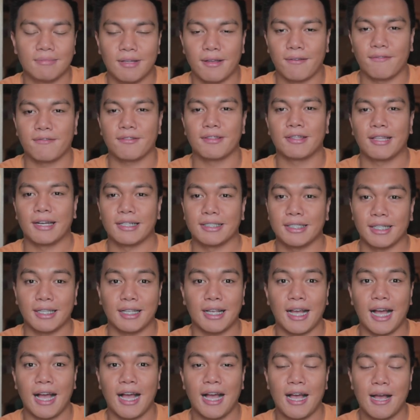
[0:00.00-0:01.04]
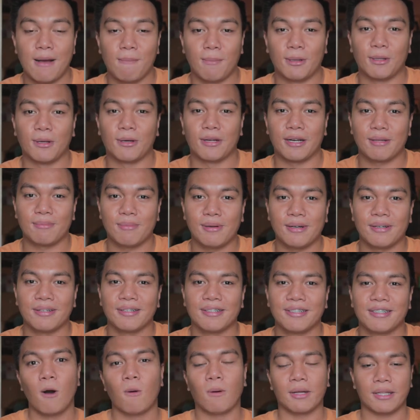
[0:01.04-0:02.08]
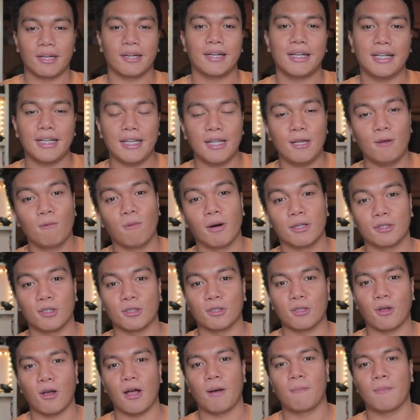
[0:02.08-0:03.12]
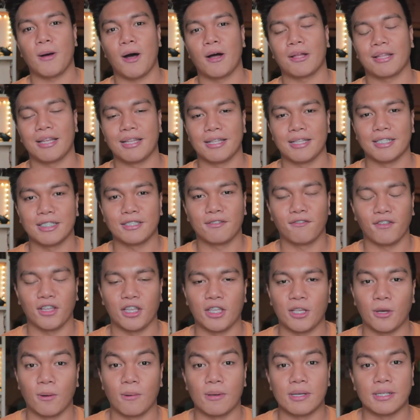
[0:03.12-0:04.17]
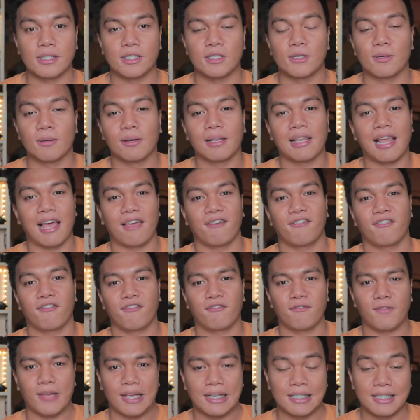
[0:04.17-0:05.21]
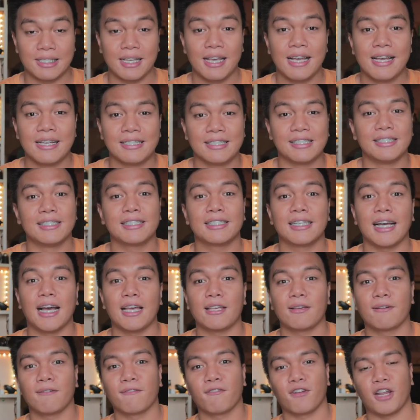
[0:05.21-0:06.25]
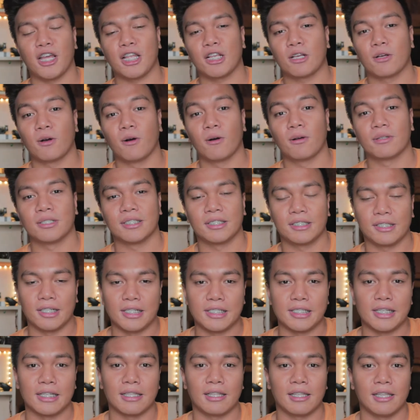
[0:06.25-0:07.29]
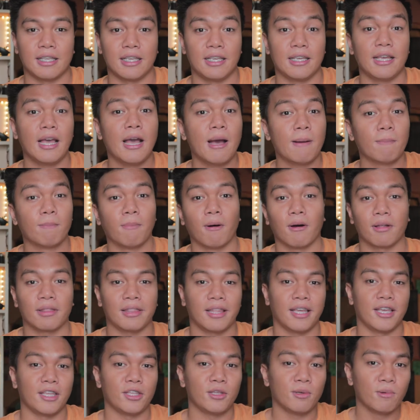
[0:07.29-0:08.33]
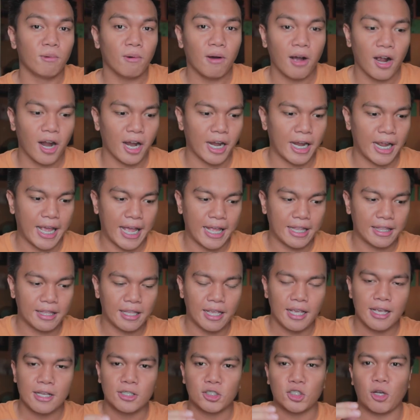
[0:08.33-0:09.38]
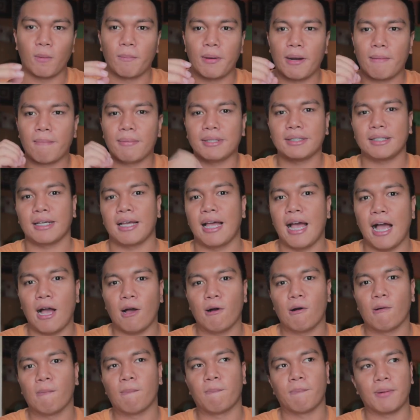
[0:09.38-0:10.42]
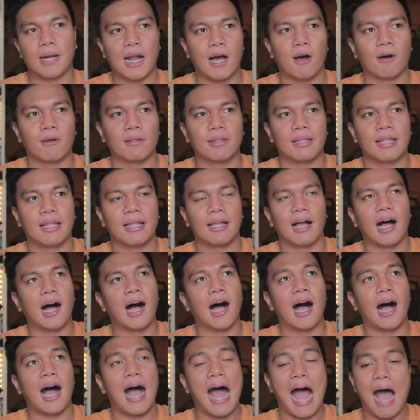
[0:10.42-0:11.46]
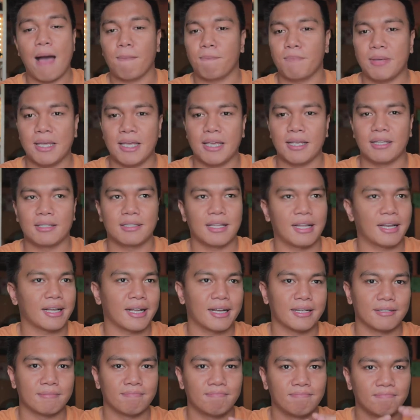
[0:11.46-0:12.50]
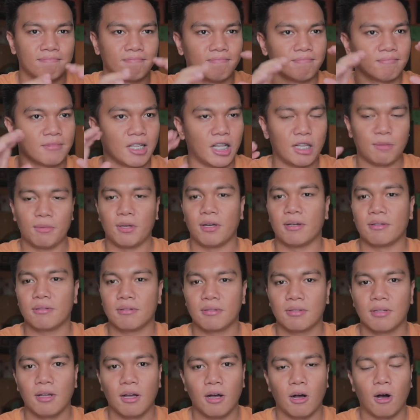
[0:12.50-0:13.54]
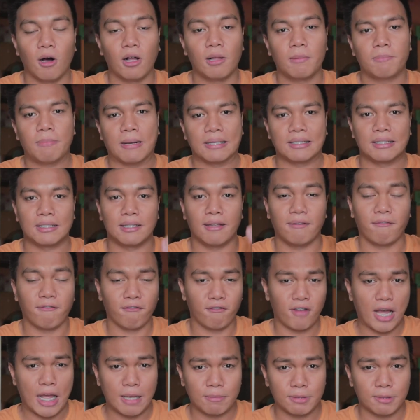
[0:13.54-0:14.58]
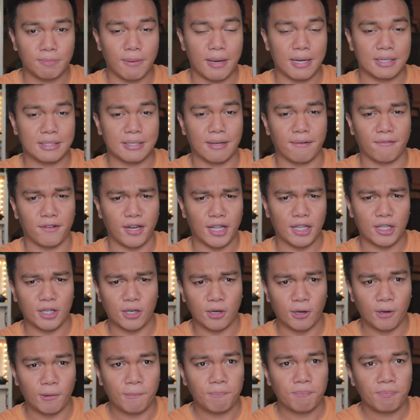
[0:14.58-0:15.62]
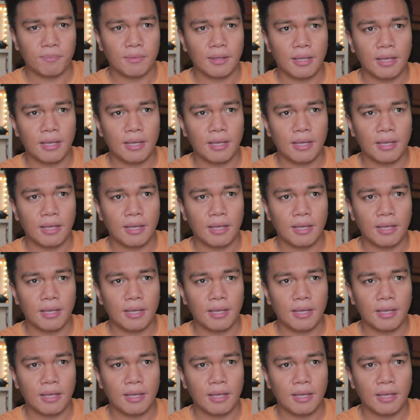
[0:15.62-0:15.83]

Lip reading: If interested ka, panoorin mo. What I really want to talk about in this video is yung life phase. Since nga yung friend ko just recently bought a new car and sobrang masaya ako, proud, happy, talagang, alam mo yun, all positive vibes para sa friend ko.